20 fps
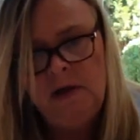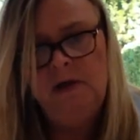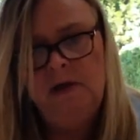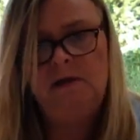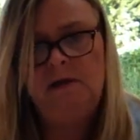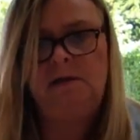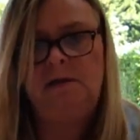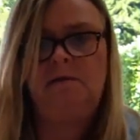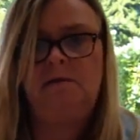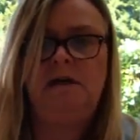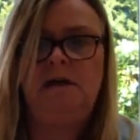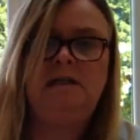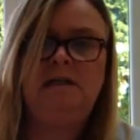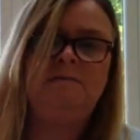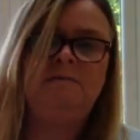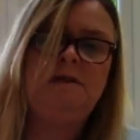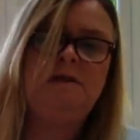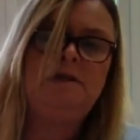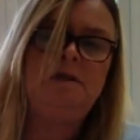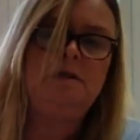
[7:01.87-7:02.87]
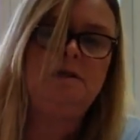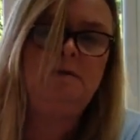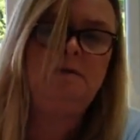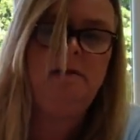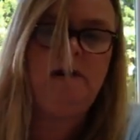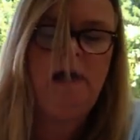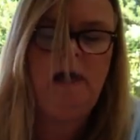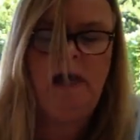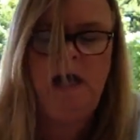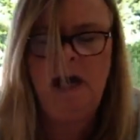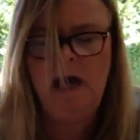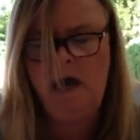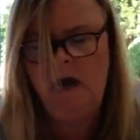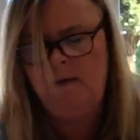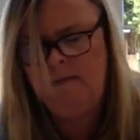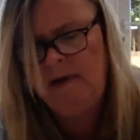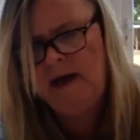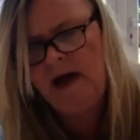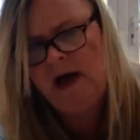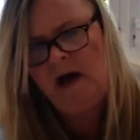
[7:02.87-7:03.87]
screamed Mrs. Twit.
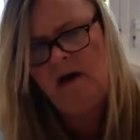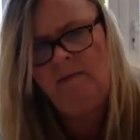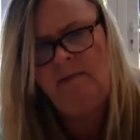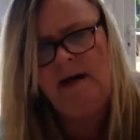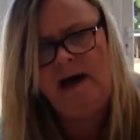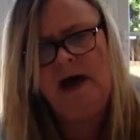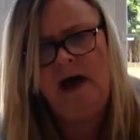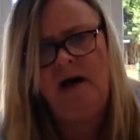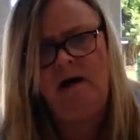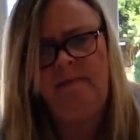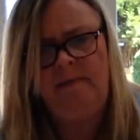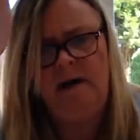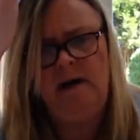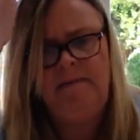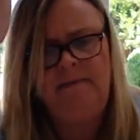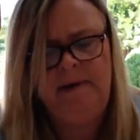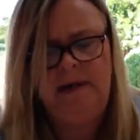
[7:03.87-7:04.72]
"Help, help, help! I'm